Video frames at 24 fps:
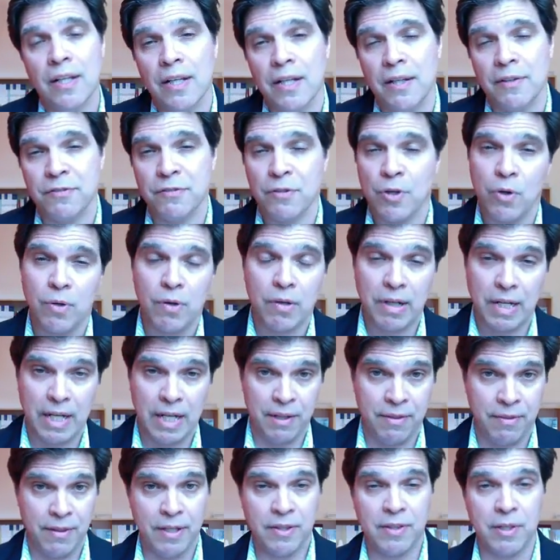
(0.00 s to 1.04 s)
So I
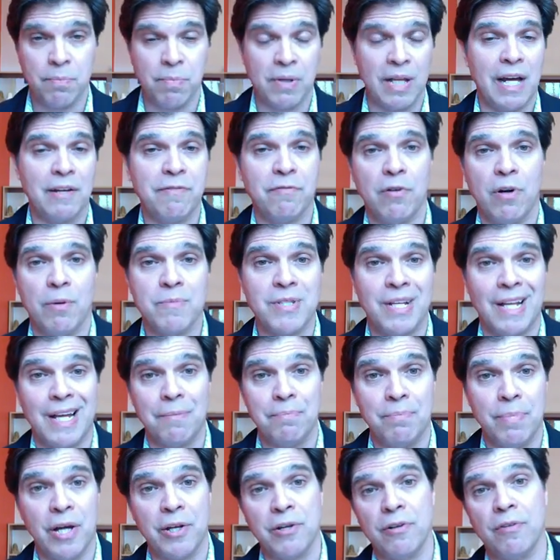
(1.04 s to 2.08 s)
think the platform's a
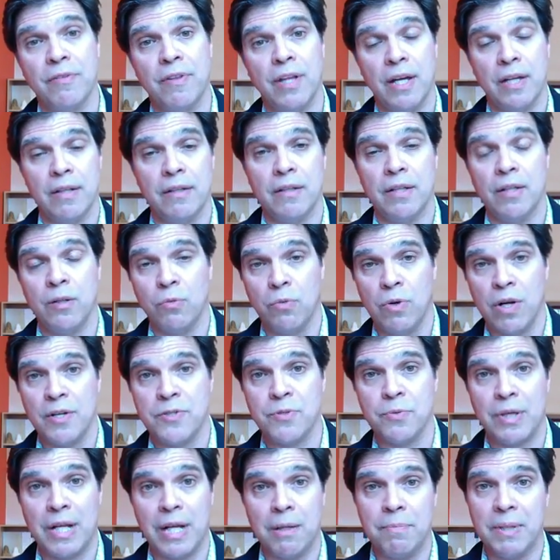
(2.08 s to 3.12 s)
lot better than it
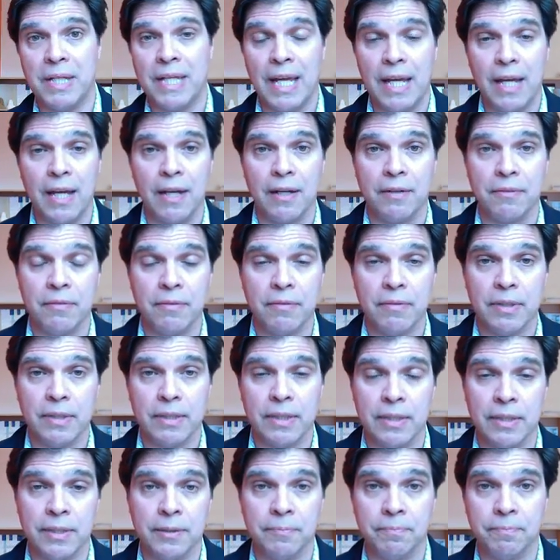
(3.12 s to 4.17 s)
was when I began
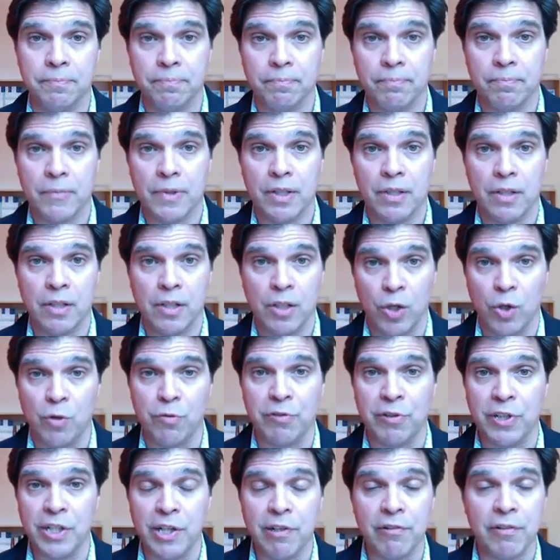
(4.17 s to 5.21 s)
a little
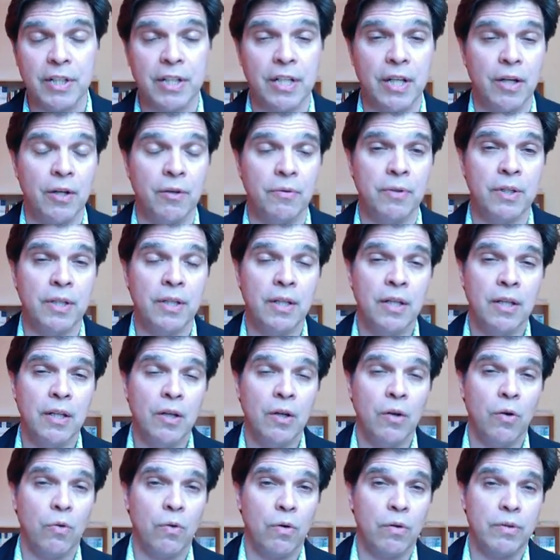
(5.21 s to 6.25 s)
over a year ago.
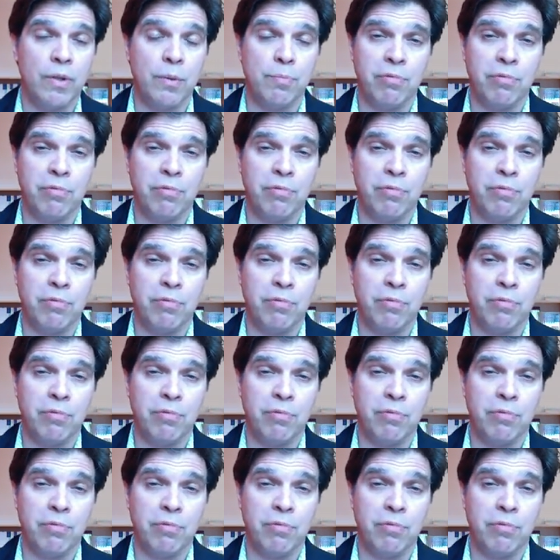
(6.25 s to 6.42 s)
The